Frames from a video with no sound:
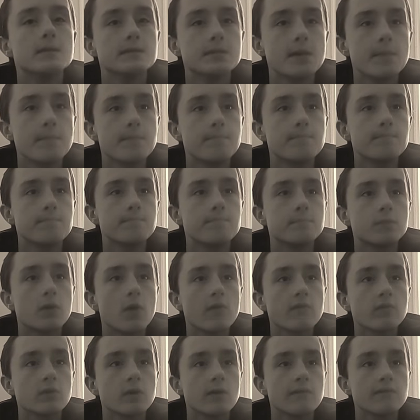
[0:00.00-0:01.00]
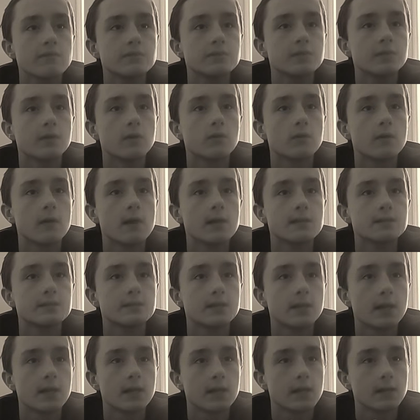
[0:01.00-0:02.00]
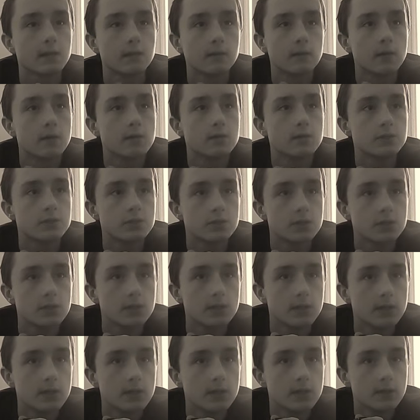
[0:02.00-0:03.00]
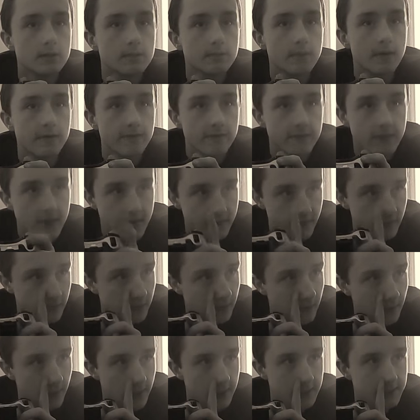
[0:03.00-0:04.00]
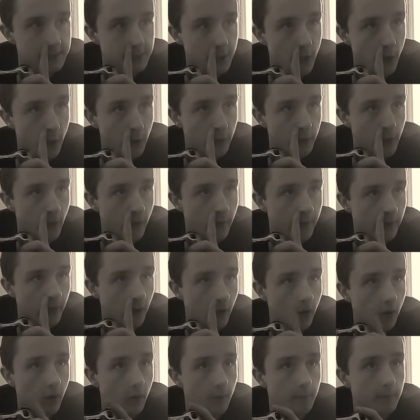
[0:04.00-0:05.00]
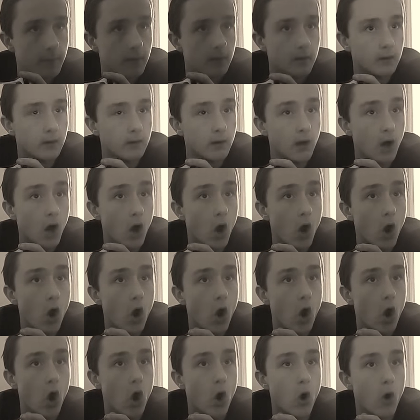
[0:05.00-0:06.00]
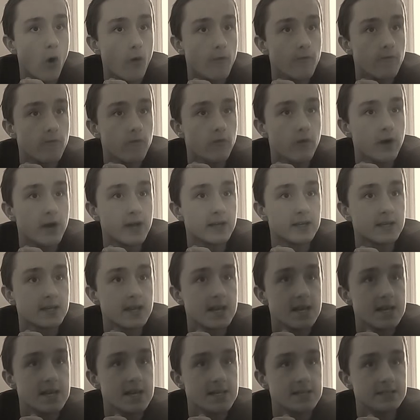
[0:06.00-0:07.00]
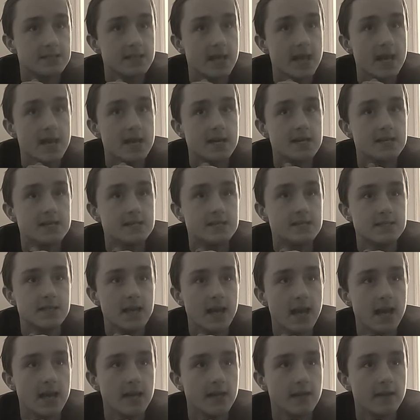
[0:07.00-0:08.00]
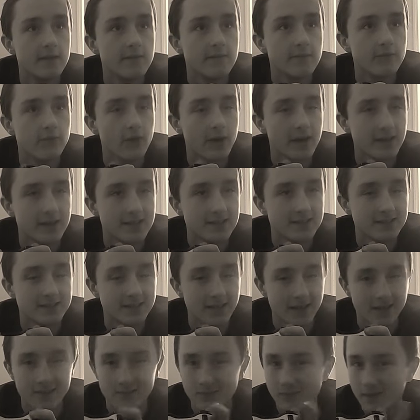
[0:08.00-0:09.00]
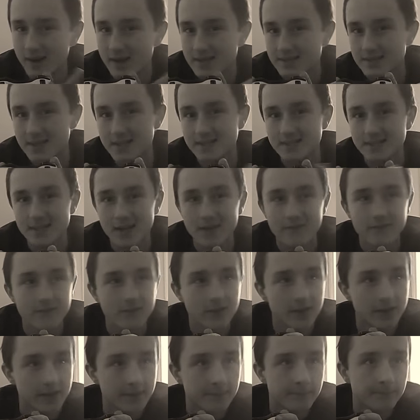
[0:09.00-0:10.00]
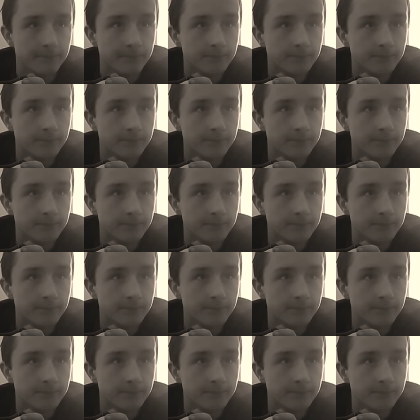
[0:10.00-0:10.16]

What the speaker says: that cover every single class? Did I get lunch? My favorite class? Oh, going home. Oh, Frank is dead. Frank is dead. Why does that sound funny?